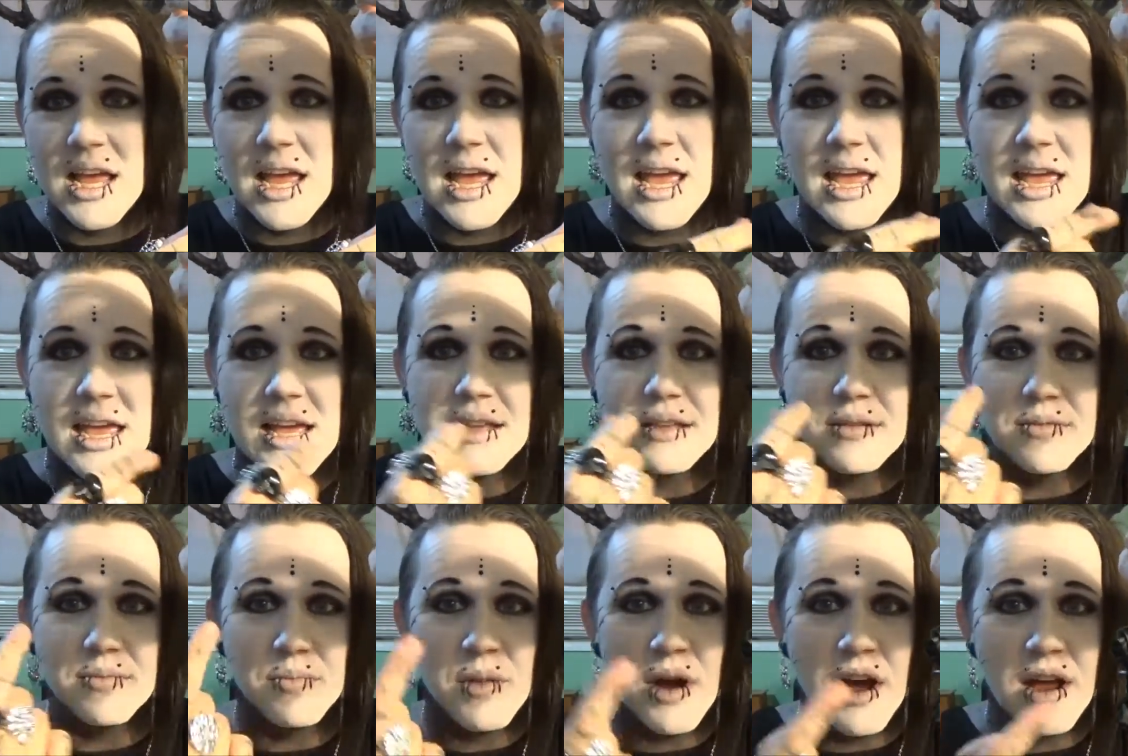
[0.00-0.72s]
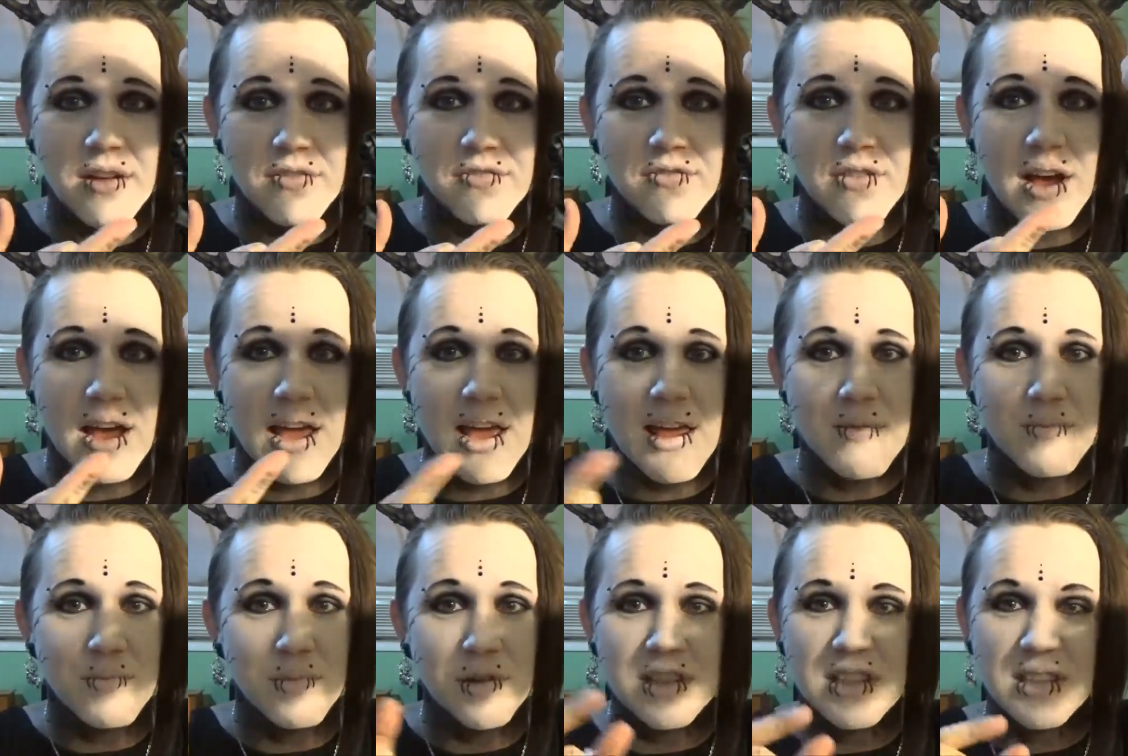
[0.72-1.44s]
and modify it
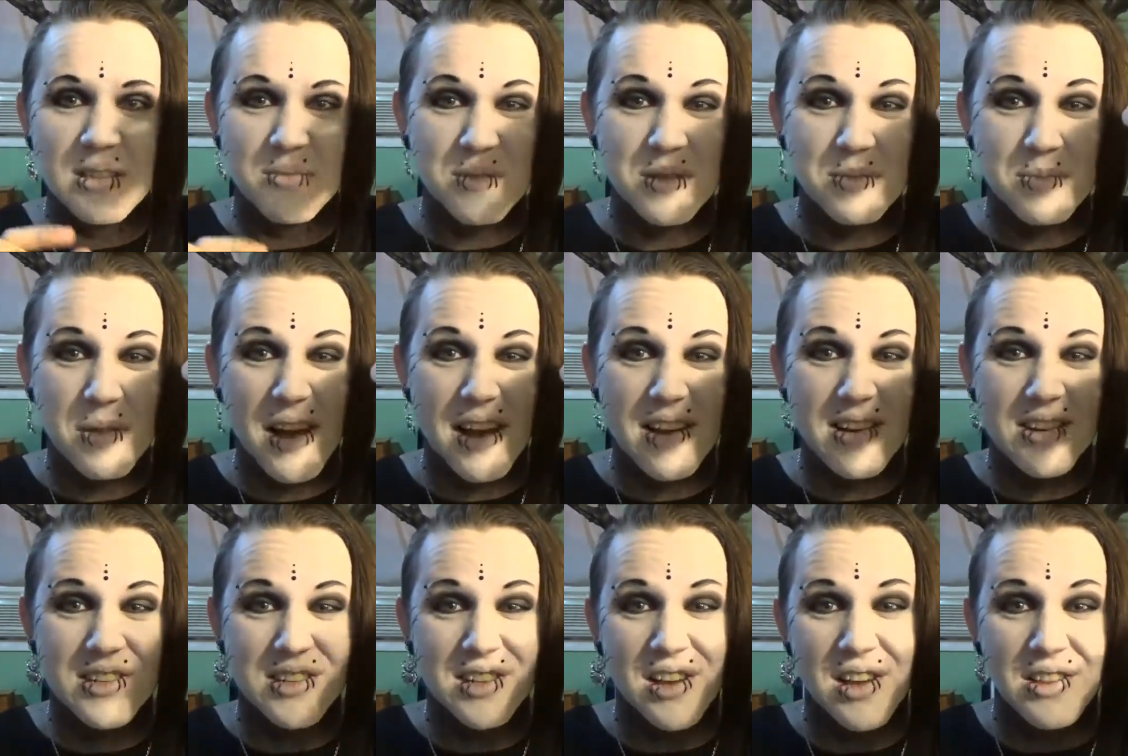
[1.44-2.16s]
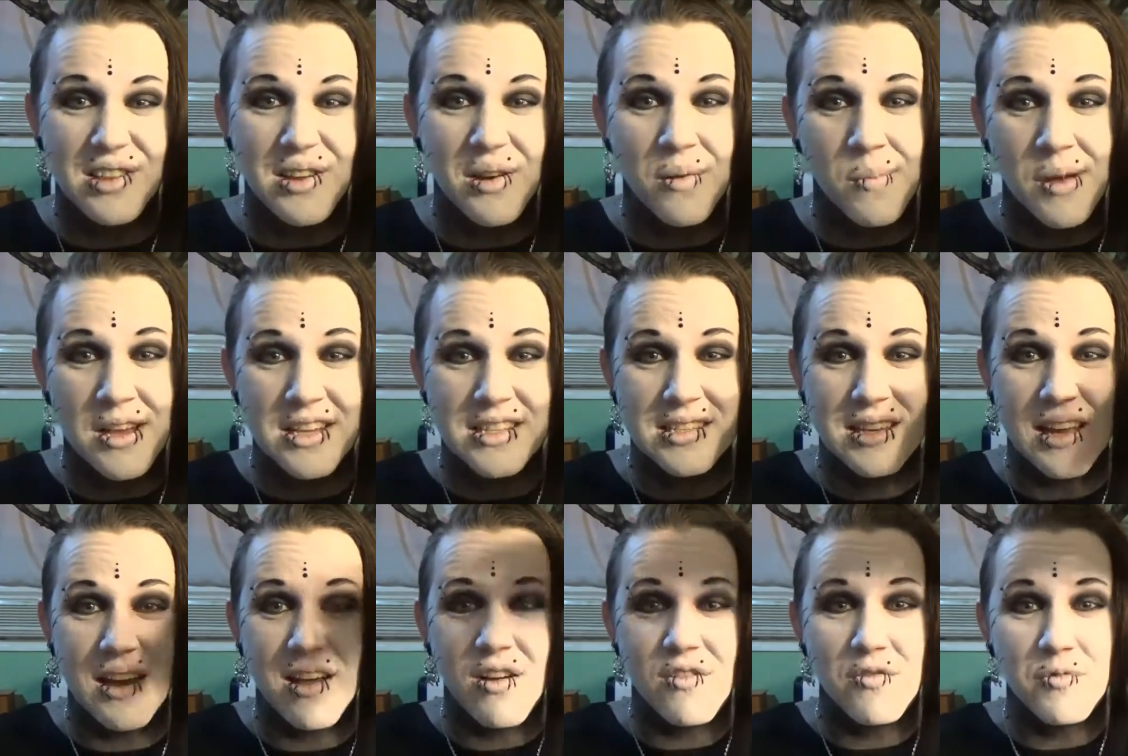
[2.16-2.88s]
and put some spiders on there
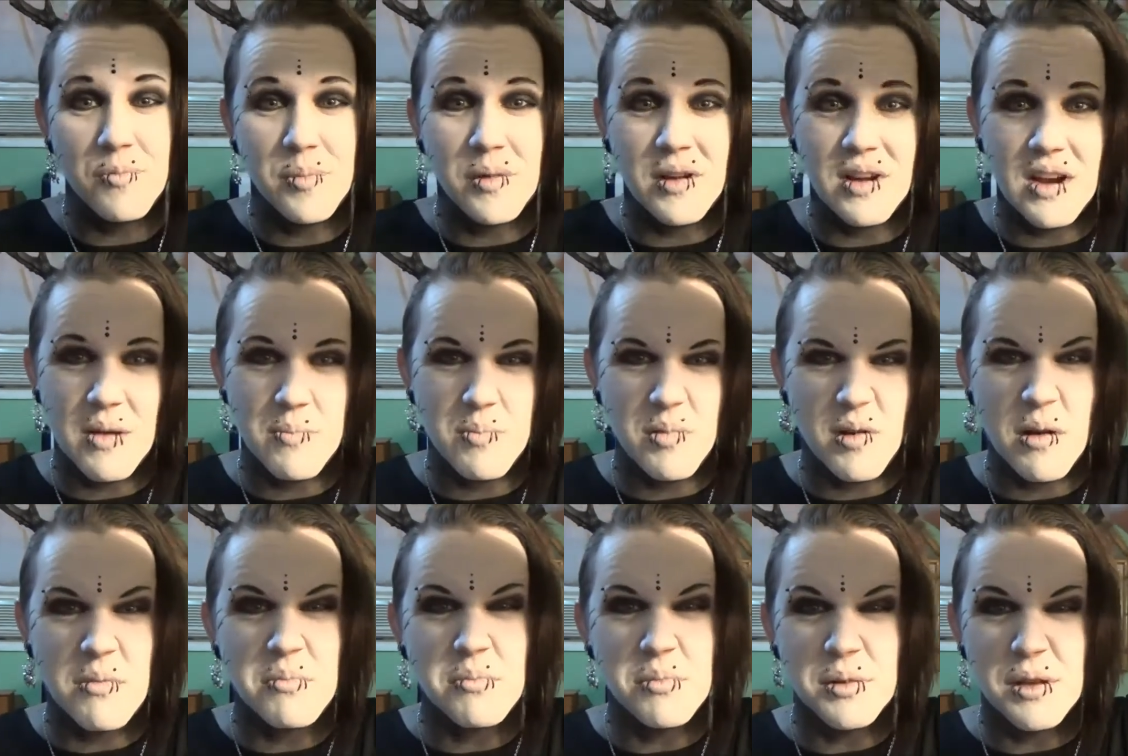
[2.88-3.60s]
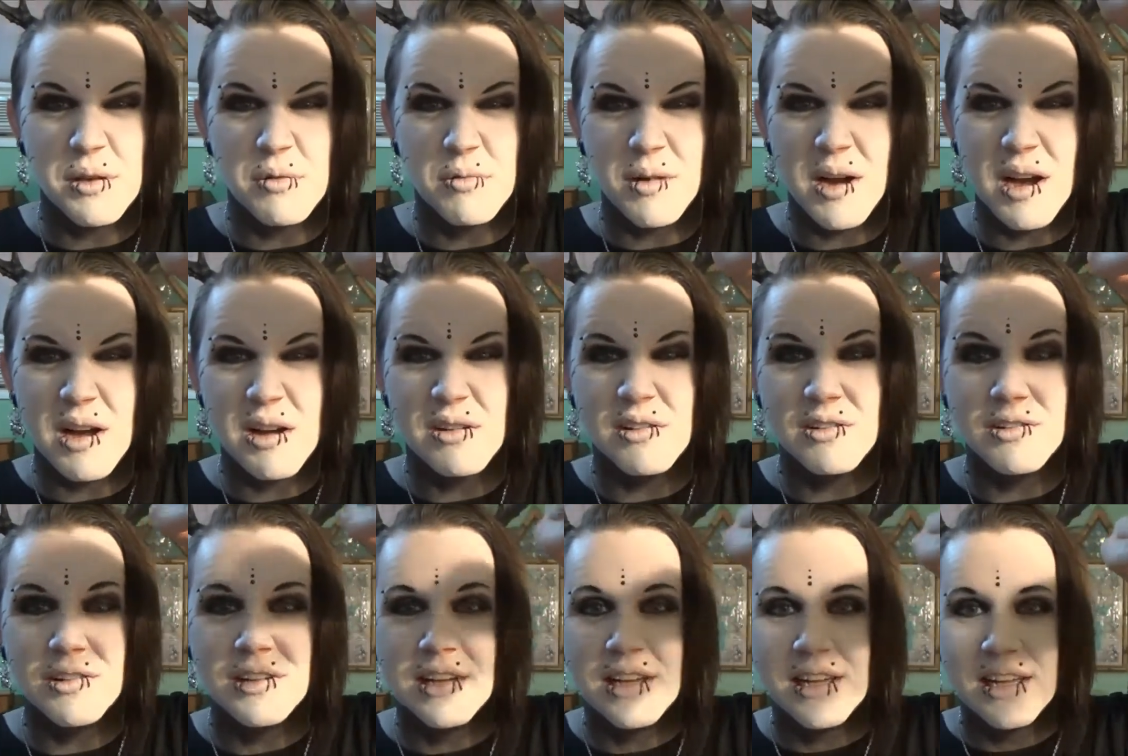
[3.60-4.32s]
myself, but I probably won't,